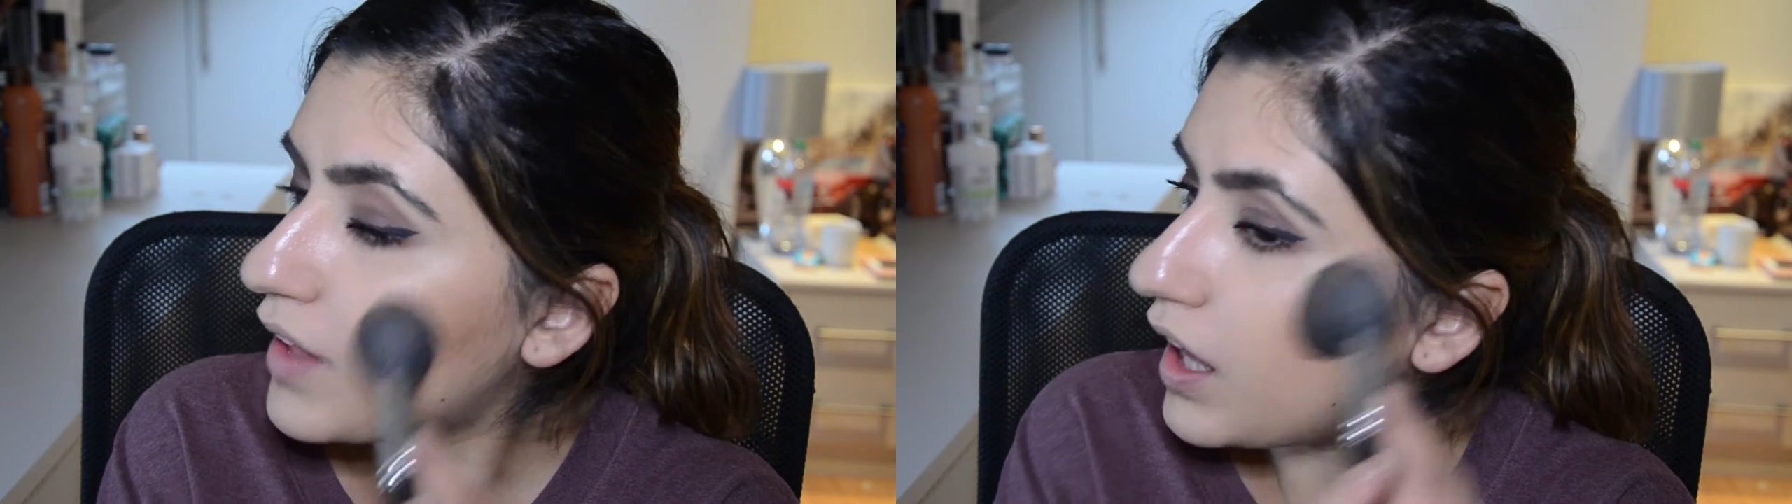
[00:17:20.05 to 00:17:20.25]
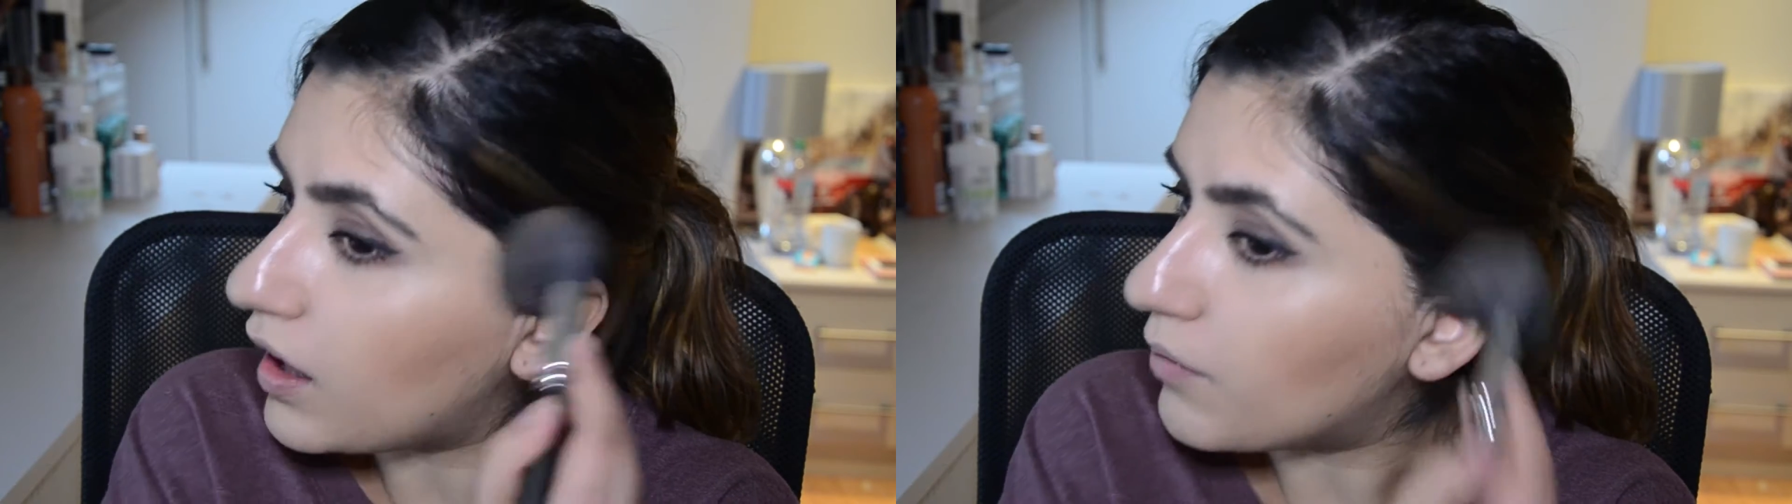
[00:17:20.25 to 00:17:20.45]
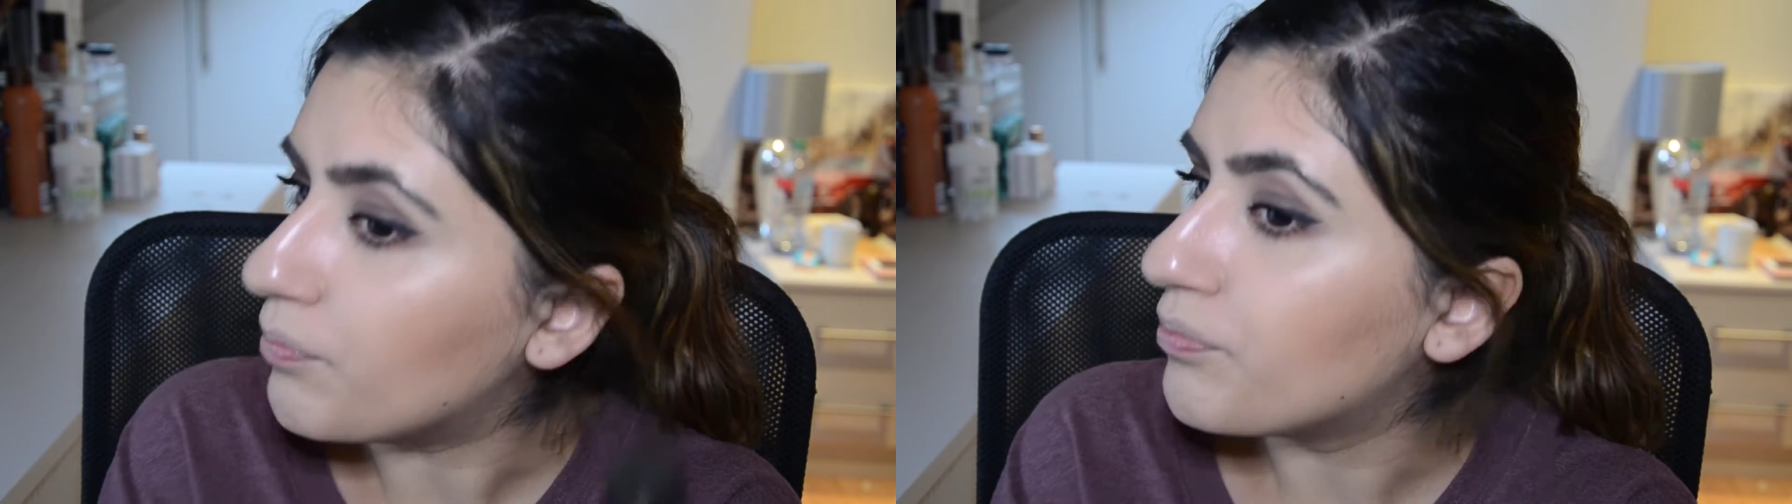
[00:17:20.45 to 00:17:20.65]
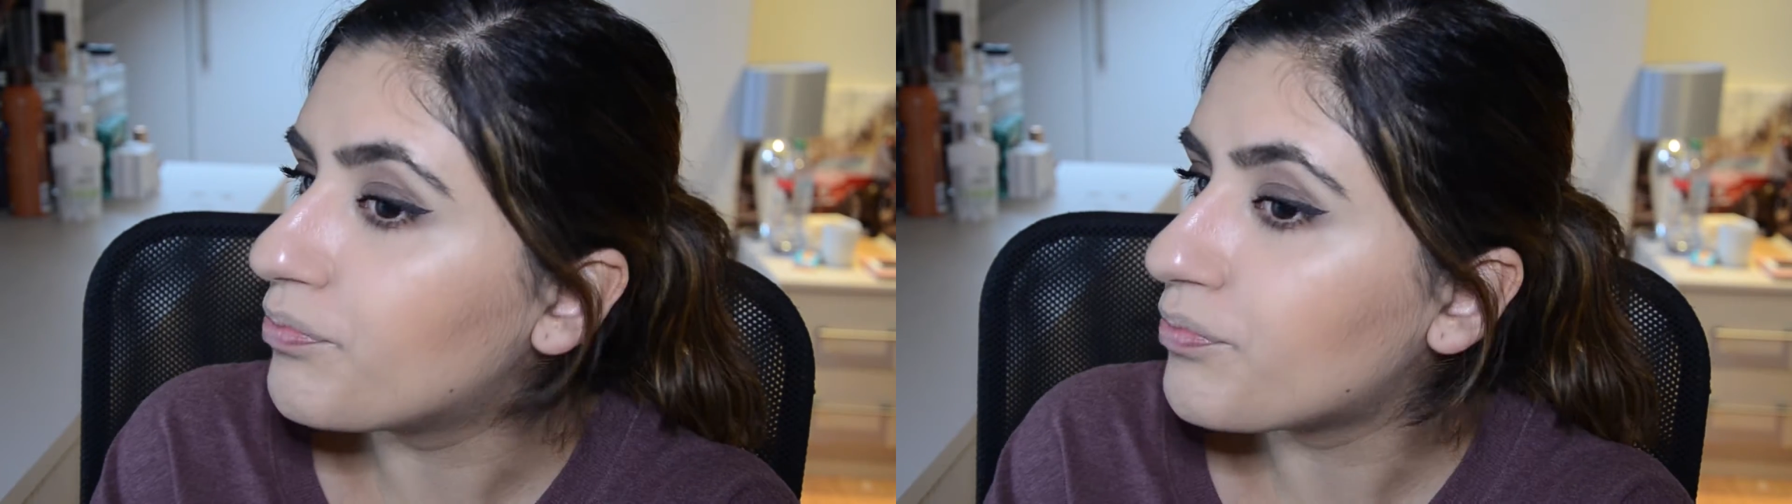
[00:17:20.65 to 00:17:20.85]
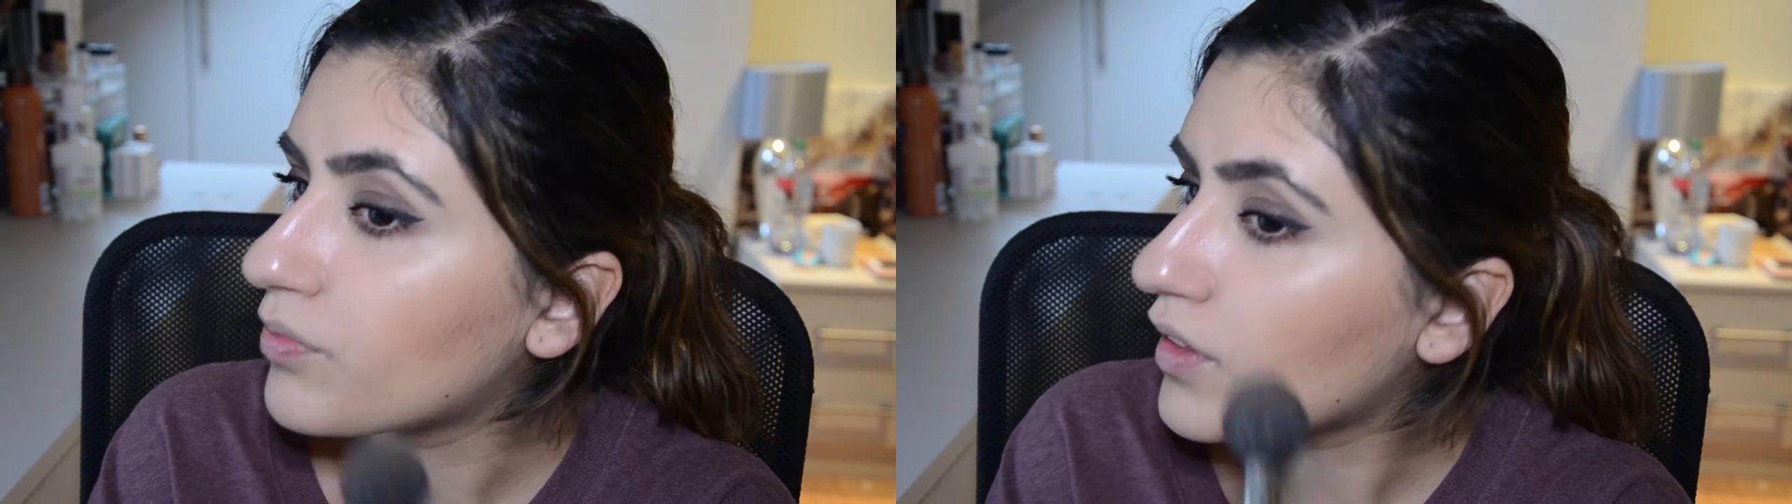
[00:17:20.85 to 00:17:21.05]

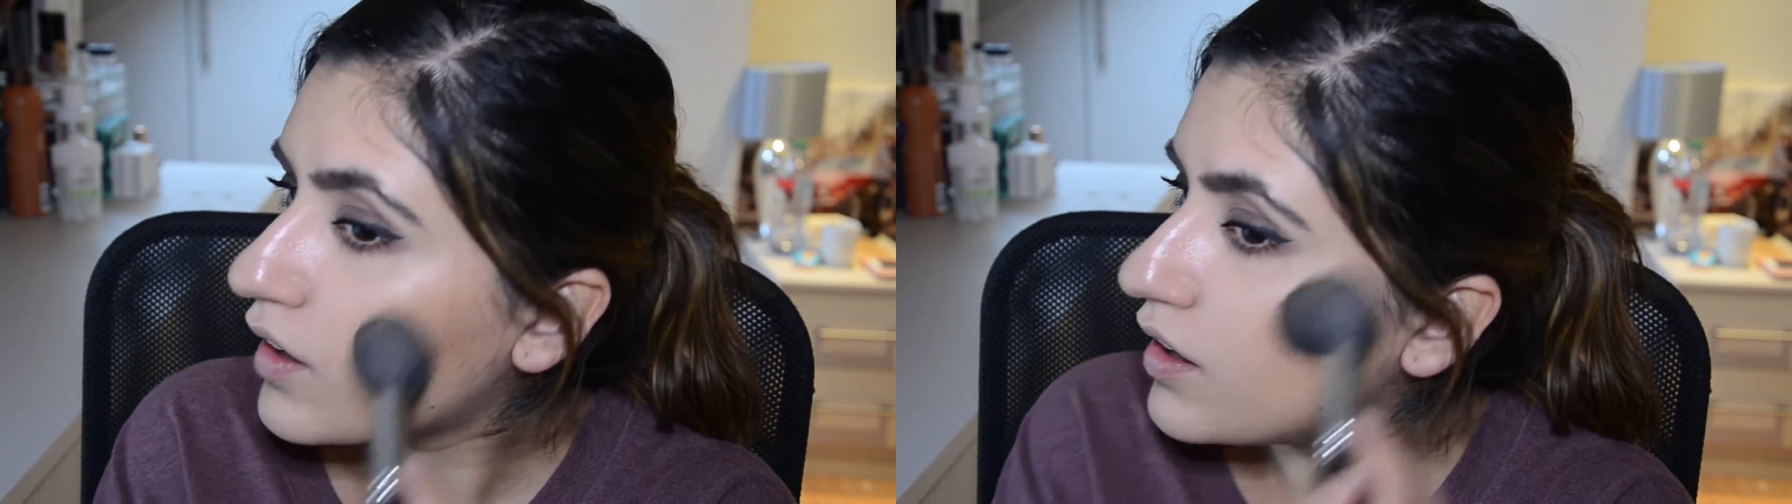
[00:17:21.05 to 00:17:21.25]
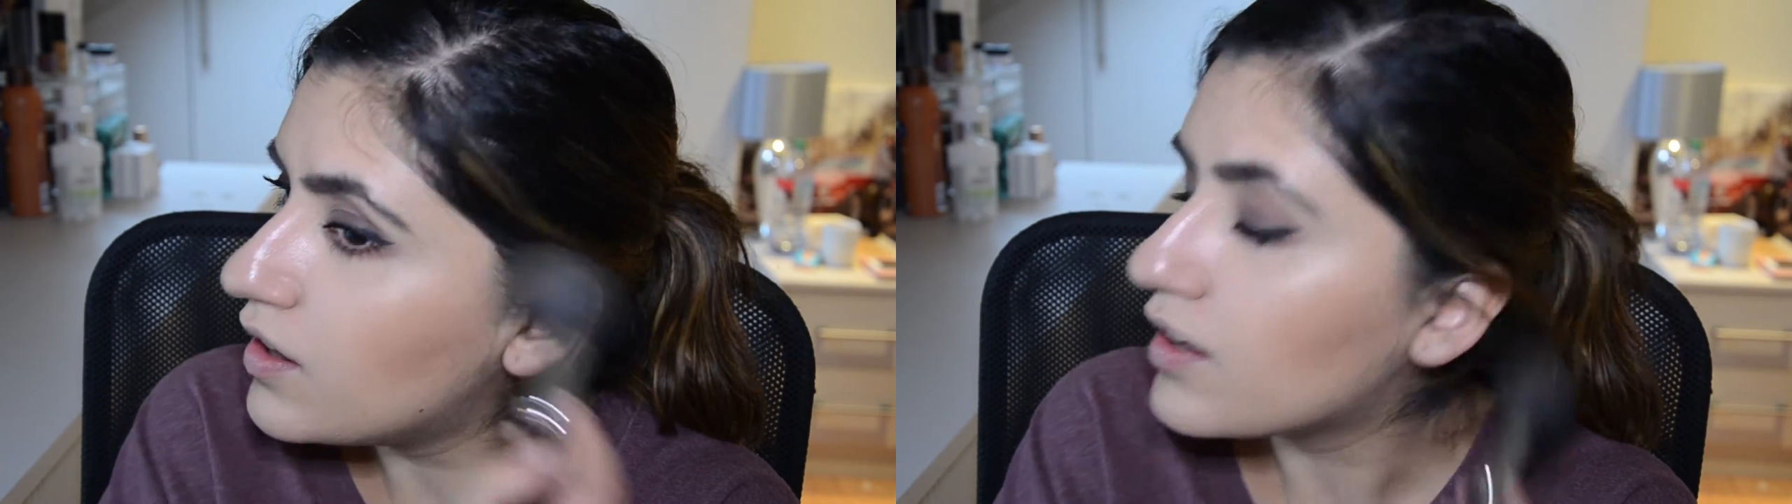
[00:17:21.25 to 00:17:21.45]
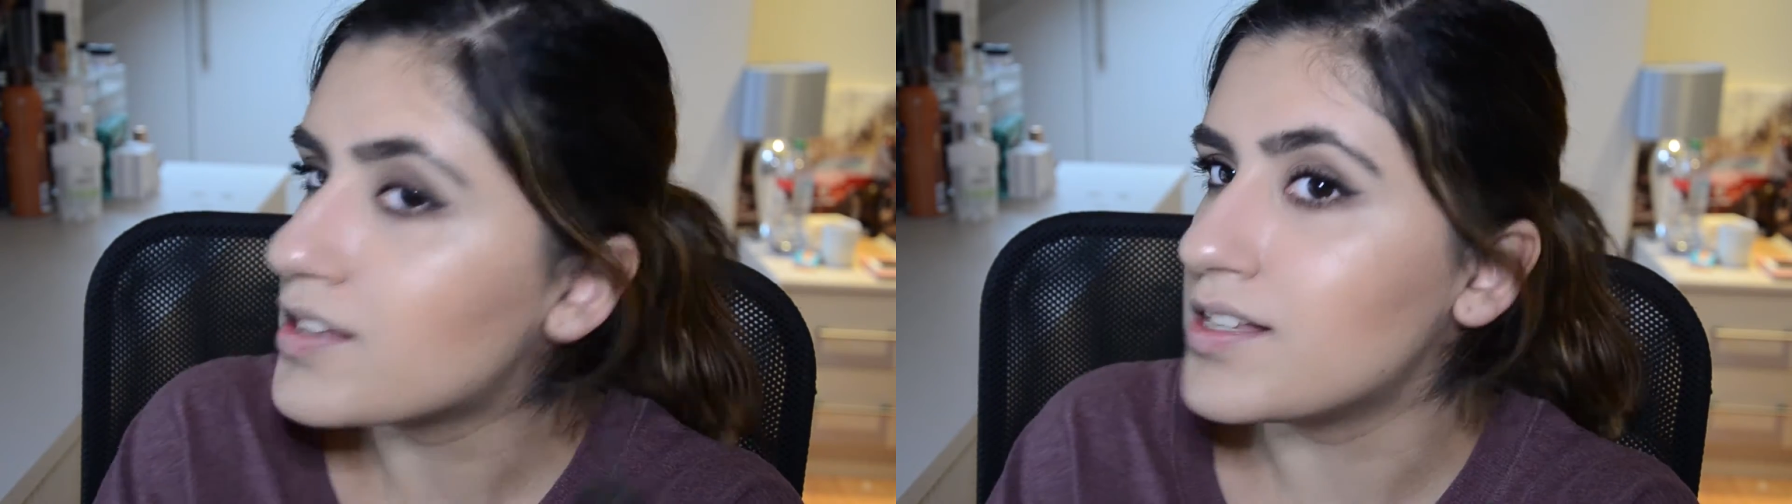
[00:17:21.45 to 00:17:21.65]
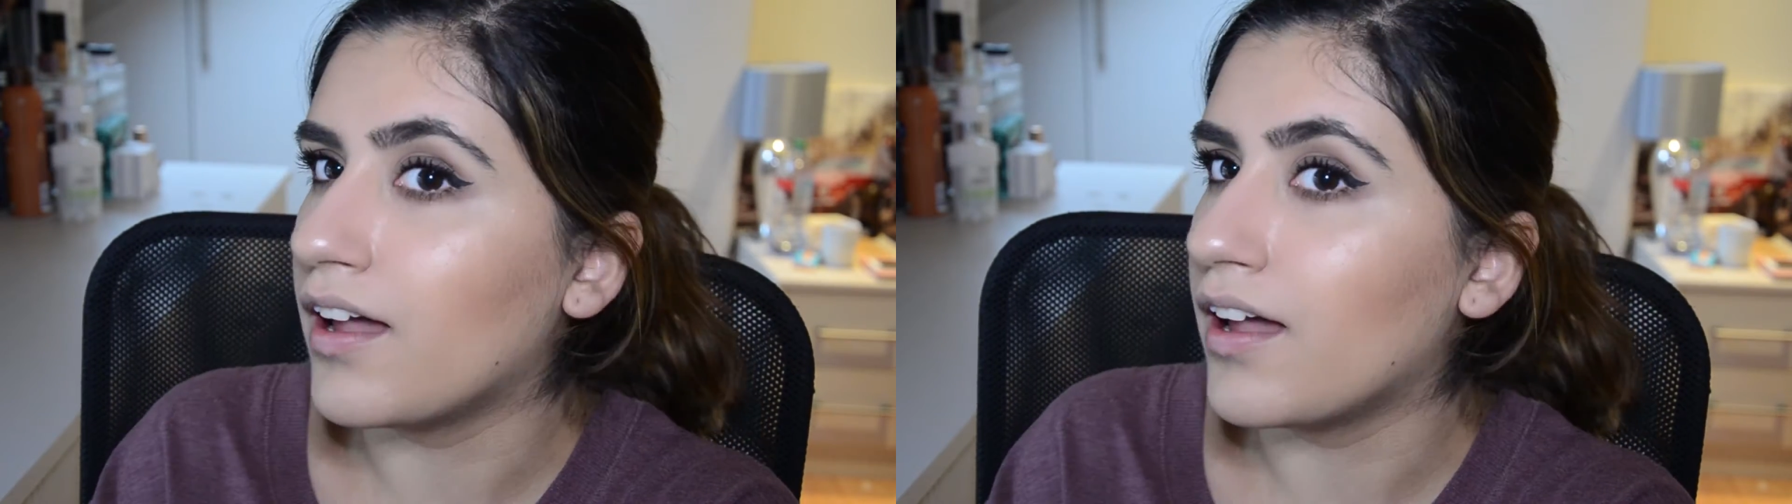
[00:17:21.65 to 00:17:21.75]
because the